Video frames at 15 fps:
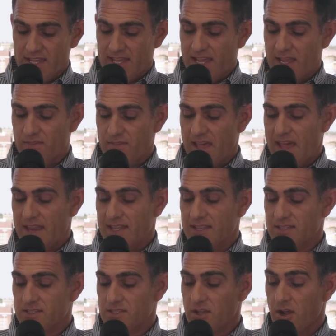and that
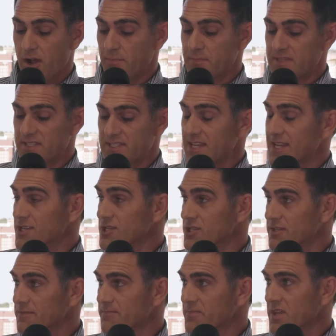is
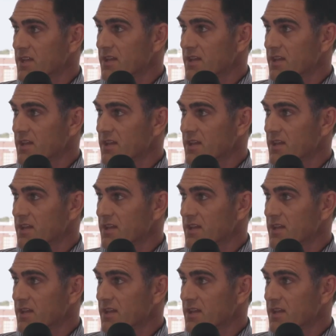compensation.